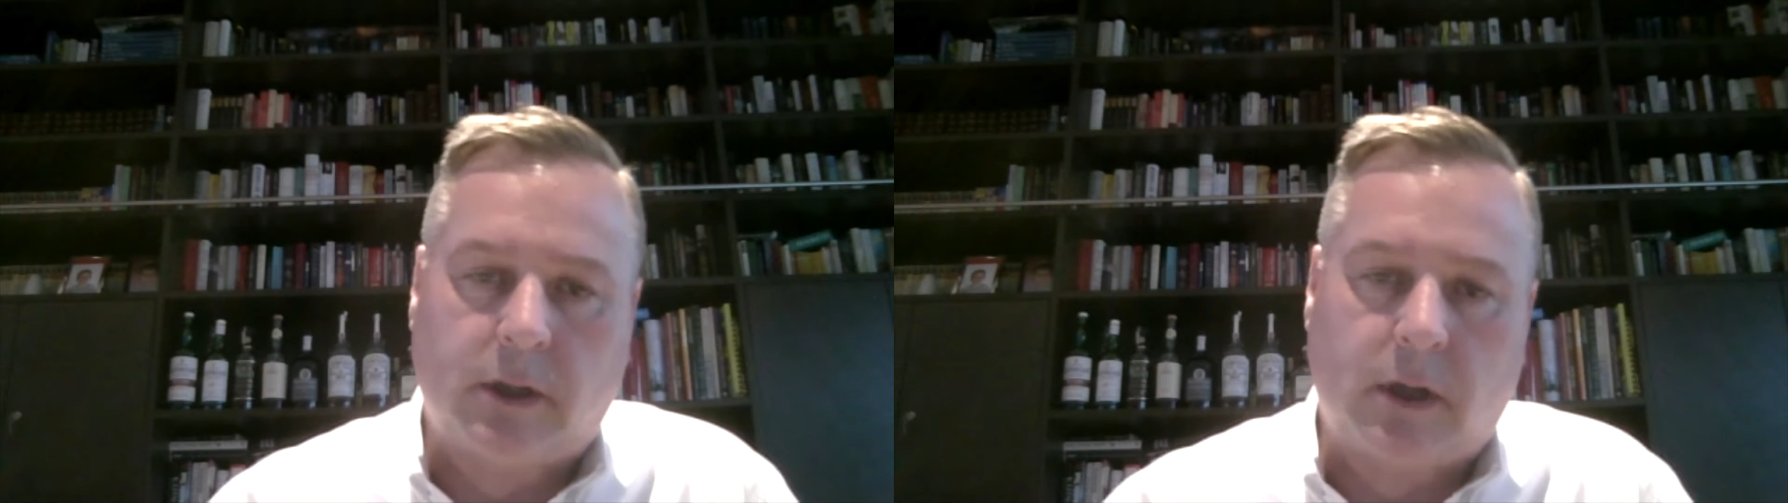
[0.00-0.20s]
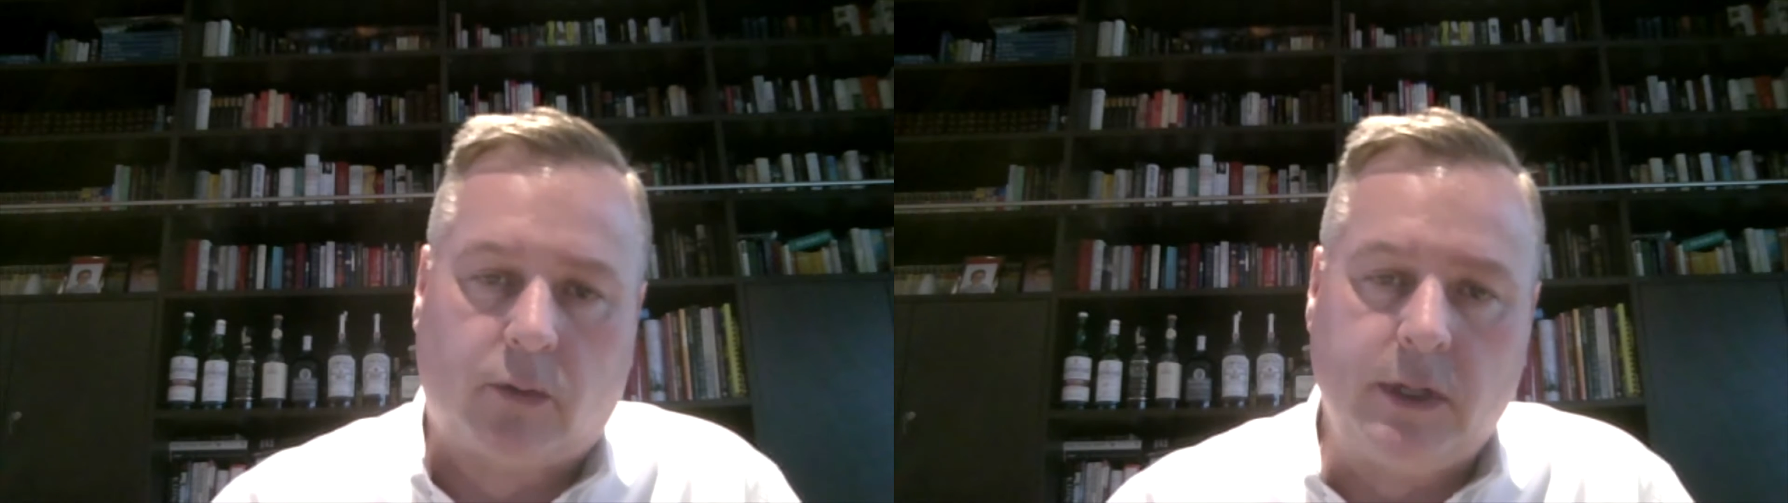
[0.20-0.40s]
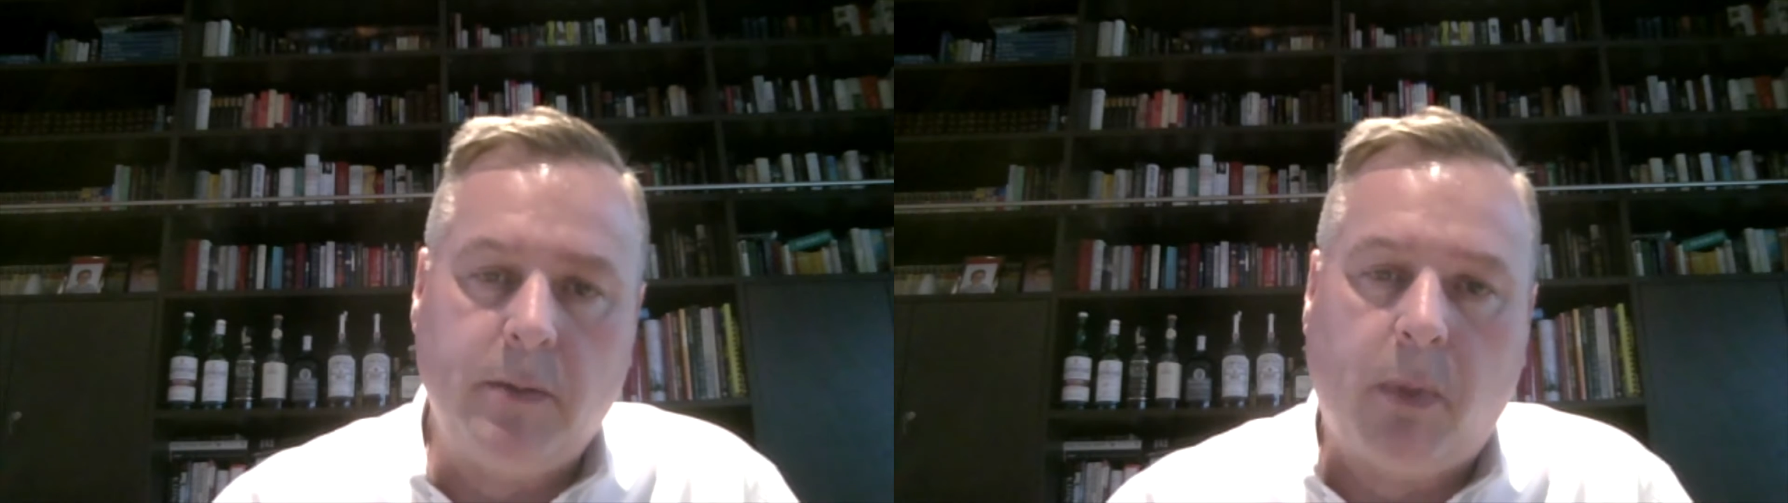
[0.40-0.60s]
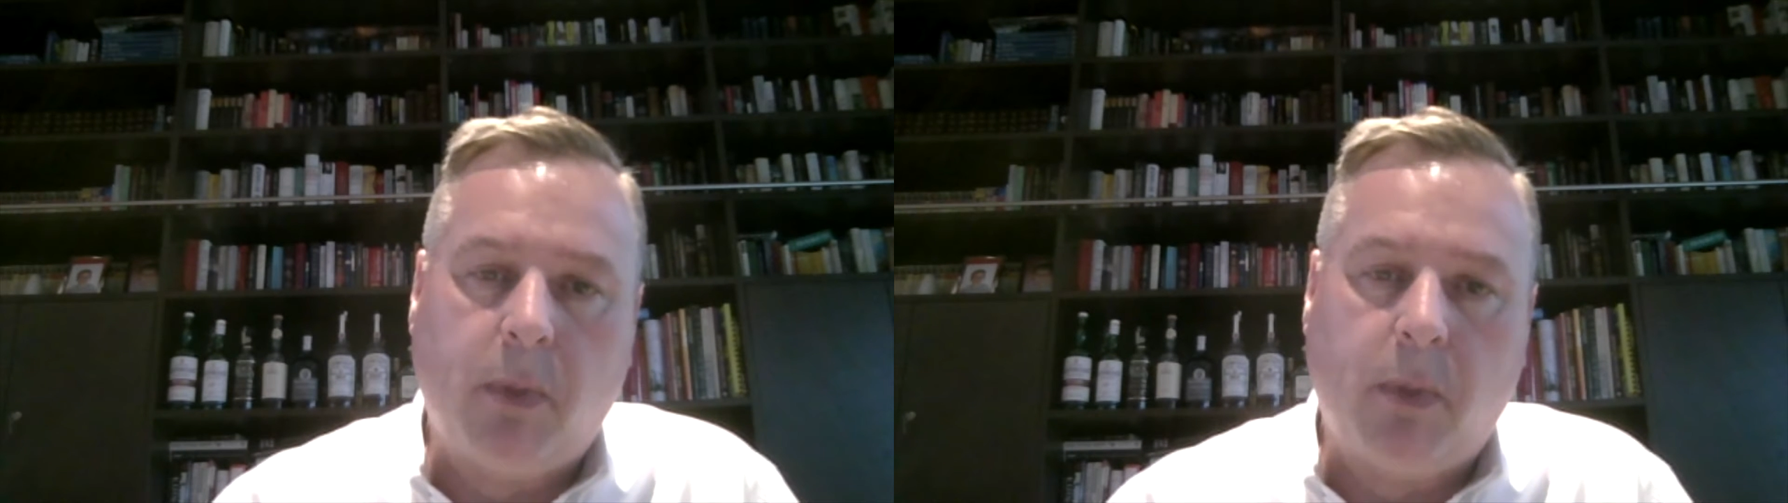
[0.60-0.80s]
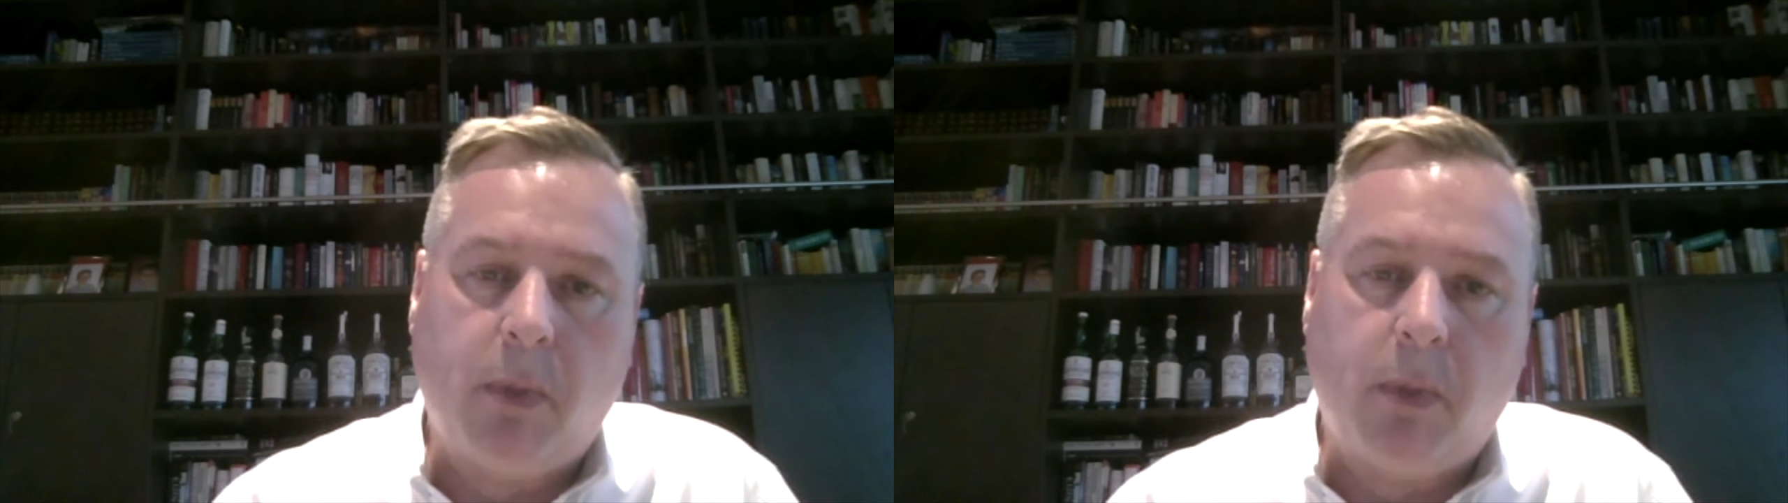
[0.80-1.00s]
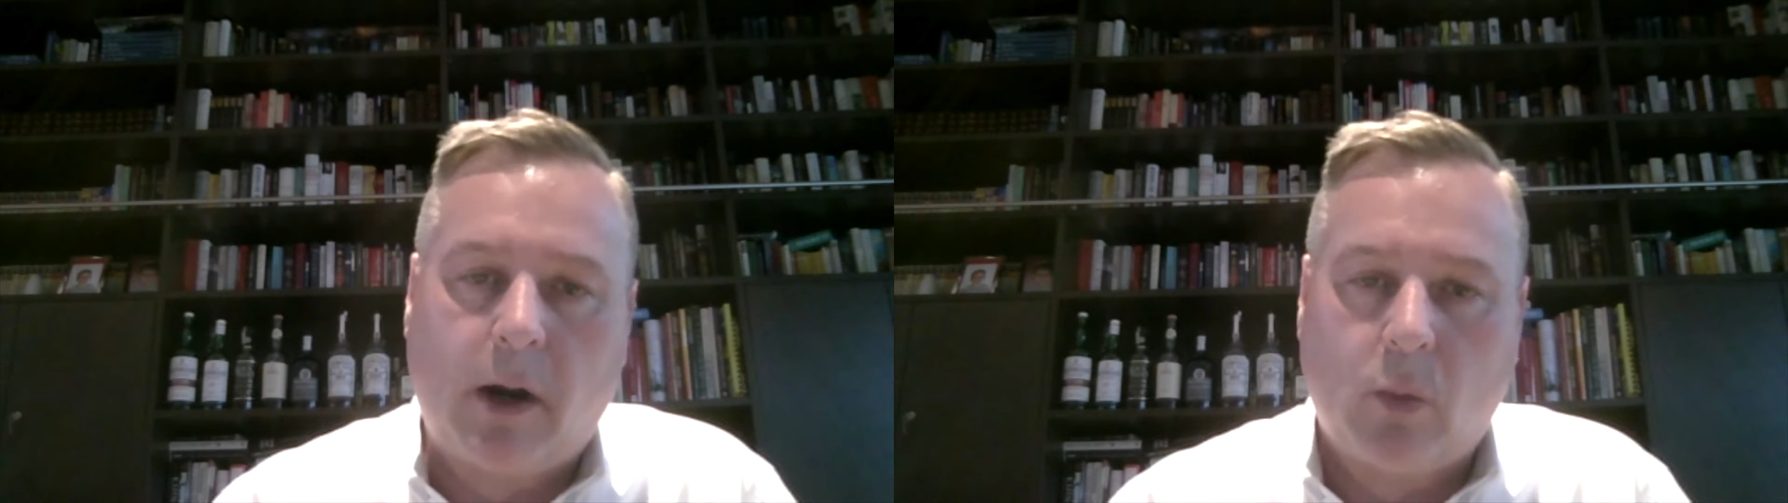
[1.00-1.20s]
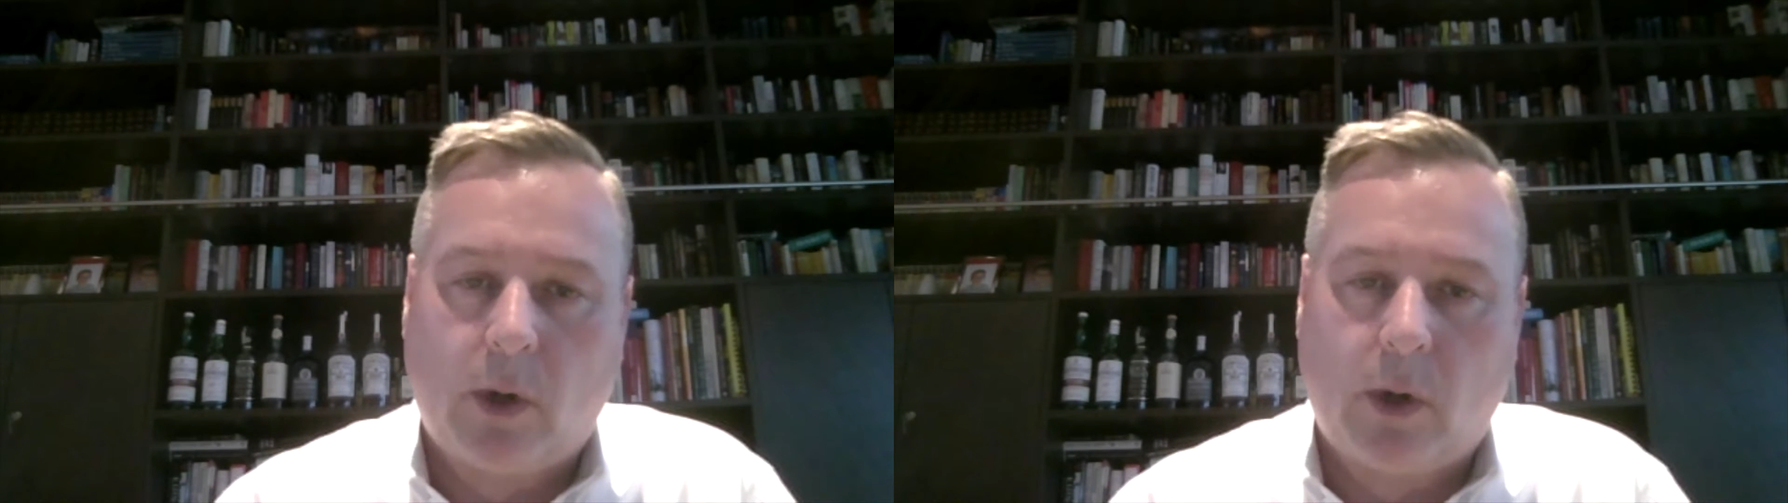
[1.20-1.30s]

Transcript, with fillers: rebar,